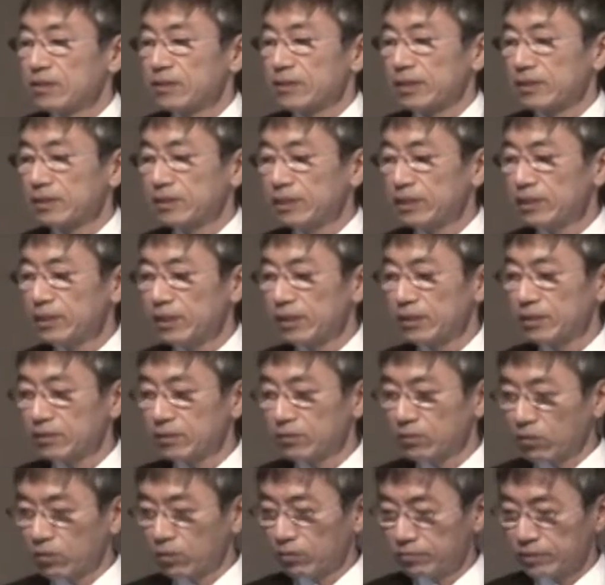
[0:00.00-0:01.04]
The details
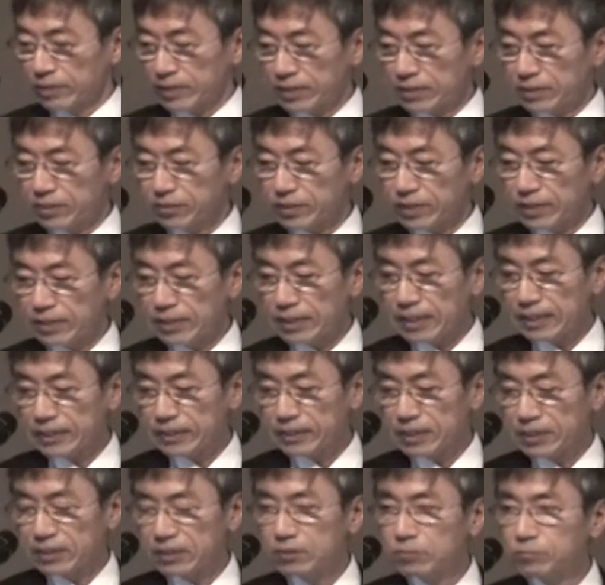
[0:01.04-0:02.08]
of the
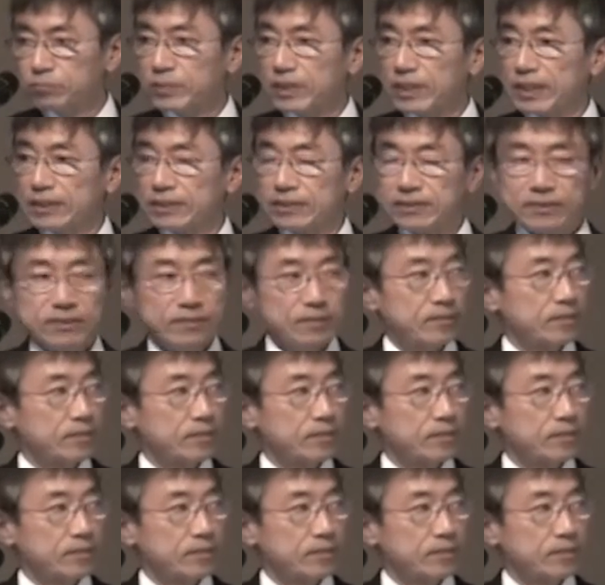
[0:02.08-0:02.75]
neutralization plant